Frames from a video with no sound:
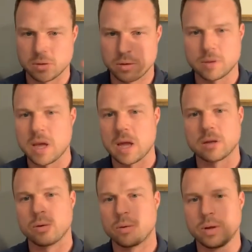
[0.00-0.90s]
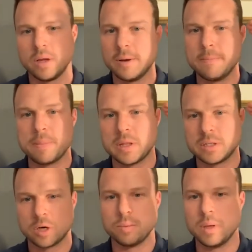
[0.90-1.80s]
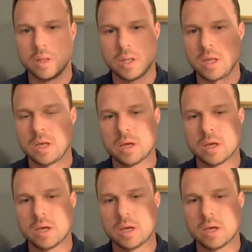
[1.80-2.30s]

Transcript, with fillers: own category durability